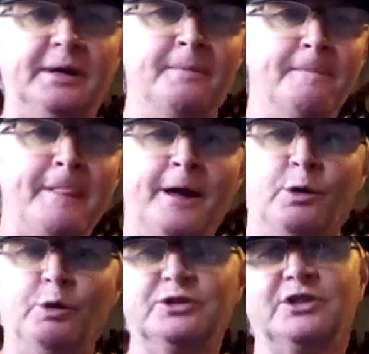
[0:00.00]
And of
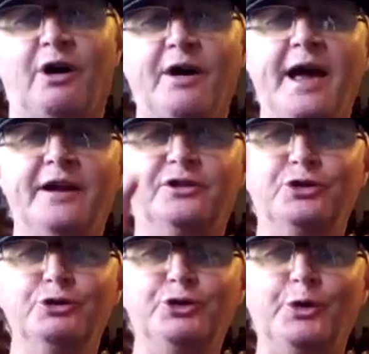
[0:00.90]
course I had
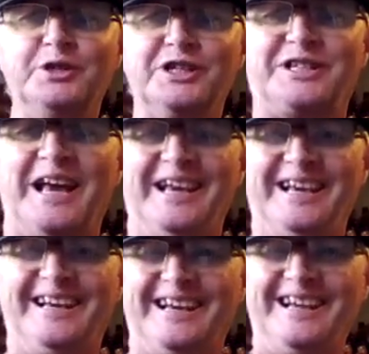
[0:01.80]
two choices.
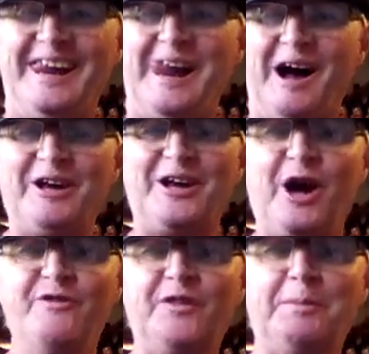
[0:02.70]
I could
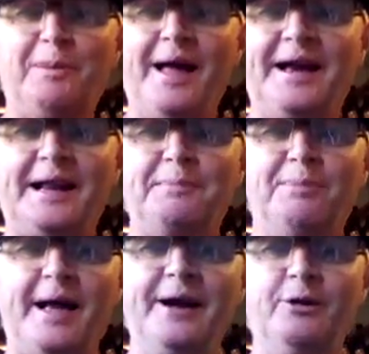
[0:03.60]
go for the plug and
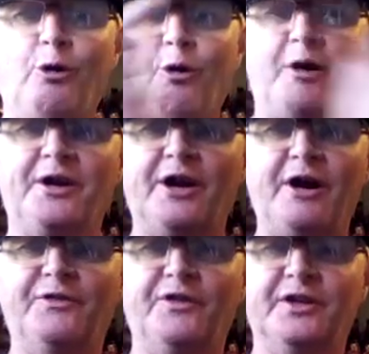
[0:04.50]
unplug it, or I could
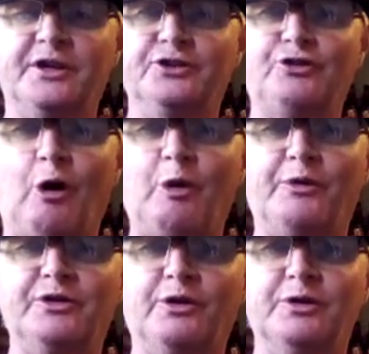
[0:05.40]
go for the
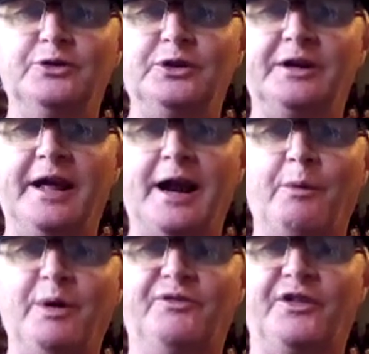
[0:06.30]
controller and try and turn it down. I
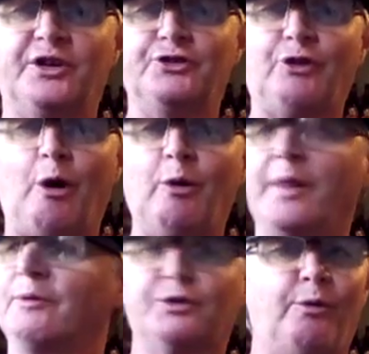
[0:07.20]
went for the controller.
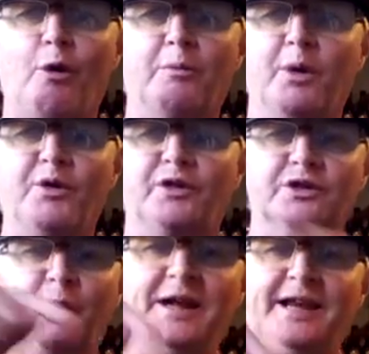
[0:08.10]
That was a wrong move because
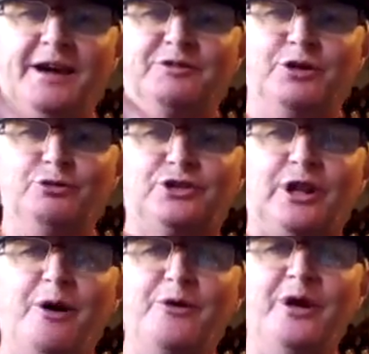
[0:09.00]
it went down too
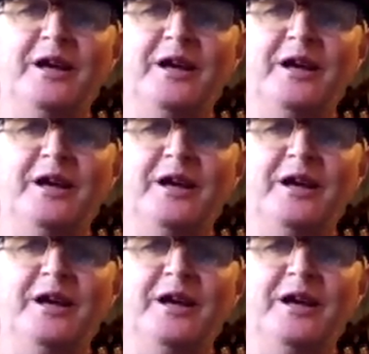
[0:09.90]
slow.